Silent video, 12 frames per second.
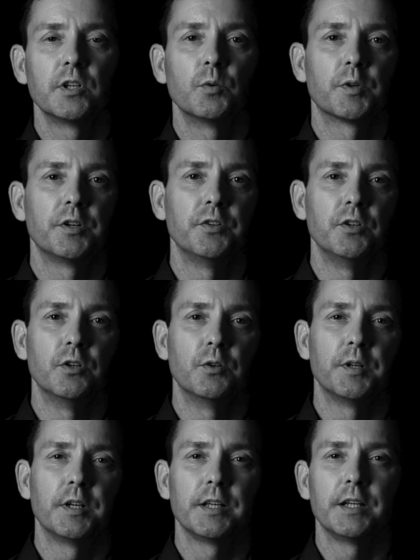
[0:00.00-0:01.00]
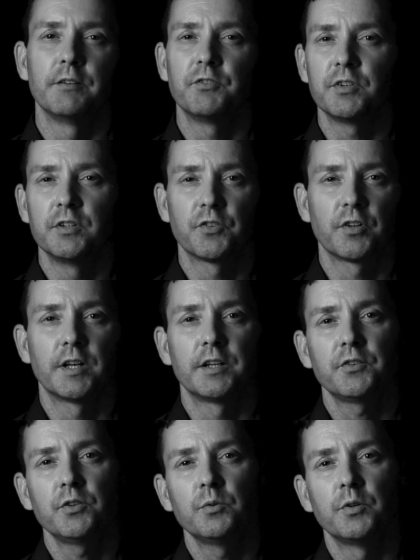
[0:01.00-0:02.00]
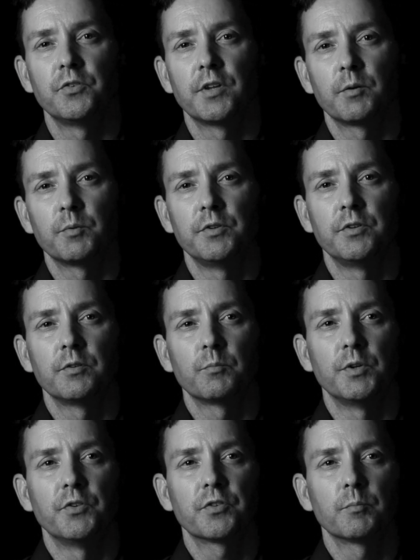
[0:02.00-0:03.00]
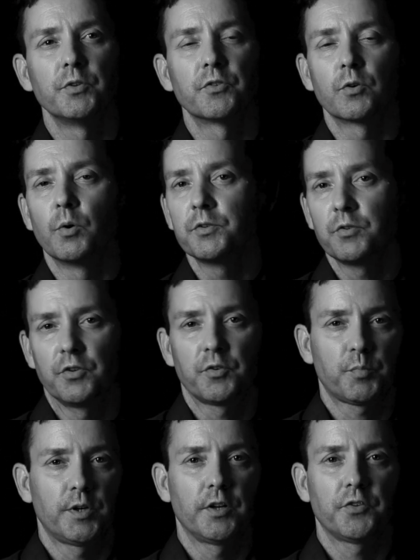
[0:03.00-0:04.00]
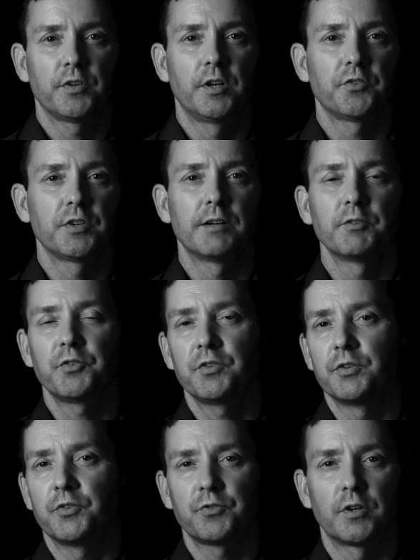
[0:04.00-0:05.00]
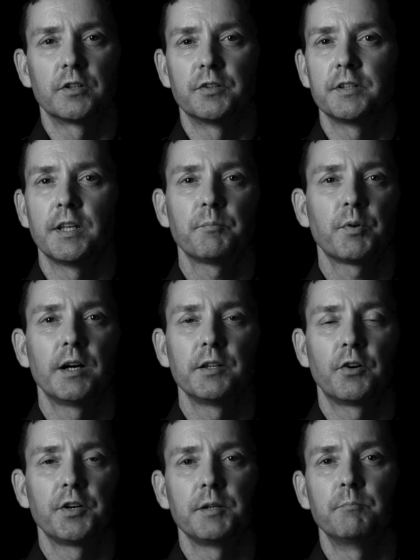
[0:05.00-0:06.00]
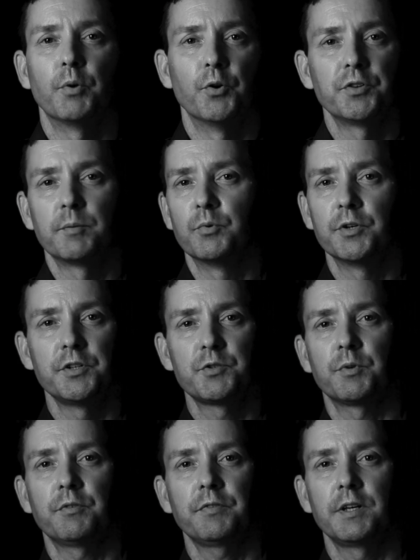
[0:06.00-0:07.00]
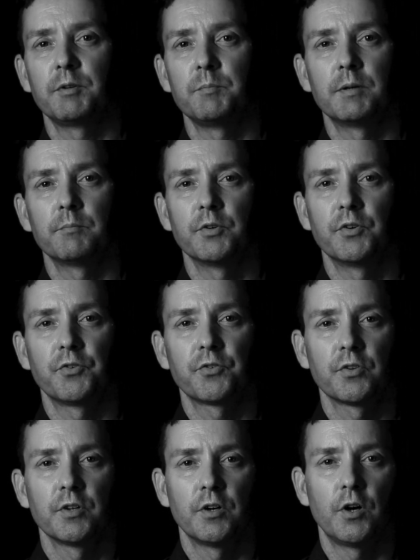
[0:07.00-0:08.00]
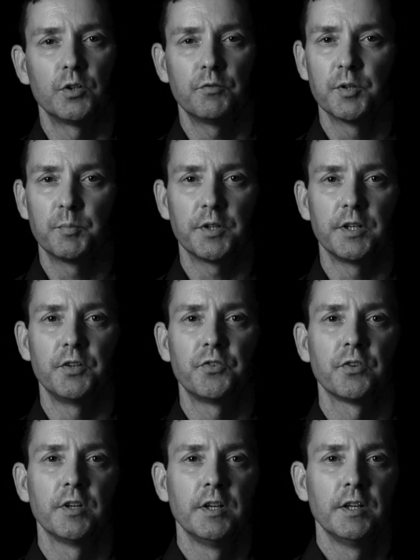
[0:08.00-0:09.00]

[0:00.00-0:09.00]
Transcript: thing you want to do, and, and I've seen this a lot too, is that when, when someone's going through this process, and obviously they're struggling, they probably already burnt the bridge with family members all over the place.